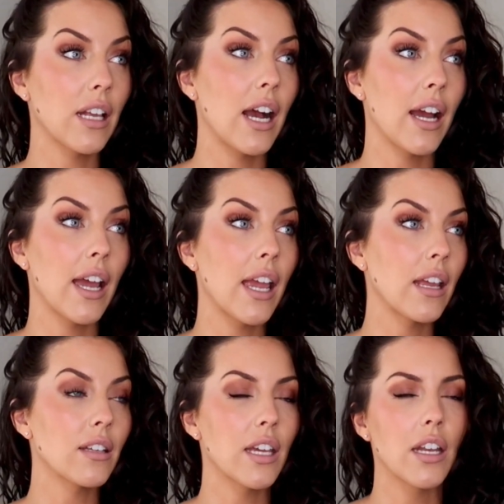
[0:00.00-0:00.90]

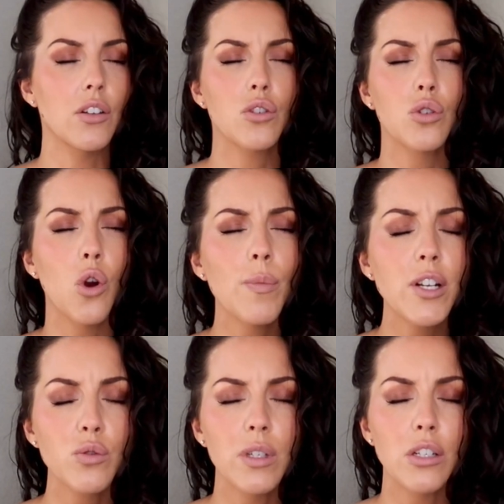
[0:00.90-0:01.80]
I did so
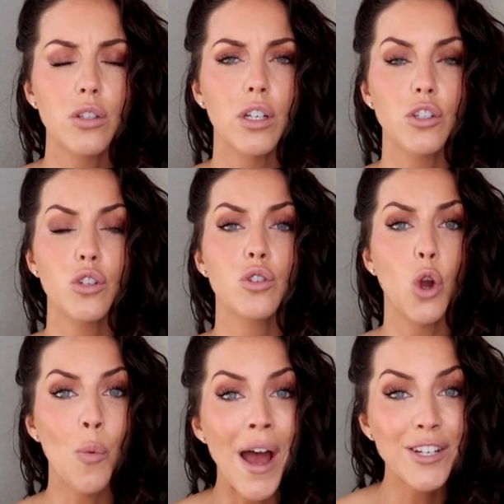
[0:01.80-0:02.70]
much research,
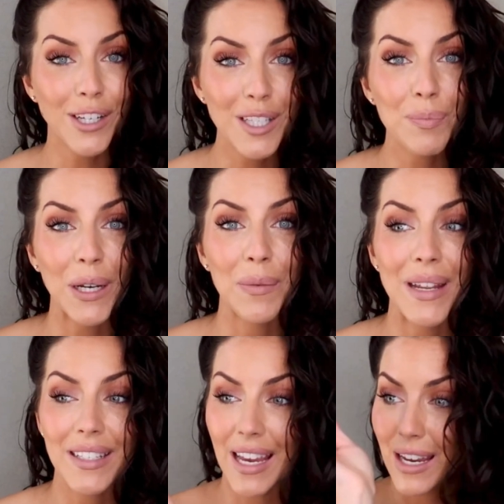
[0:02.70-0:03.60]
so much
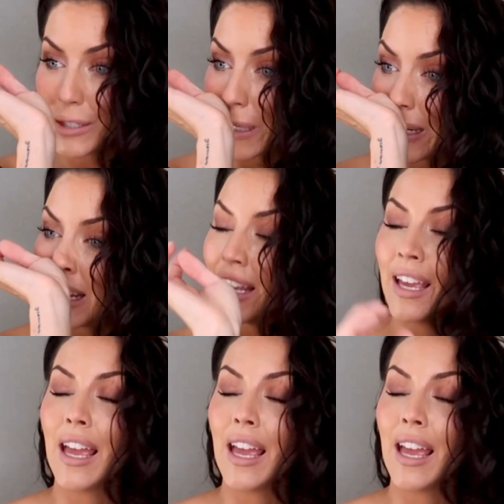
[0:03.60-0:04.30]
experimentation,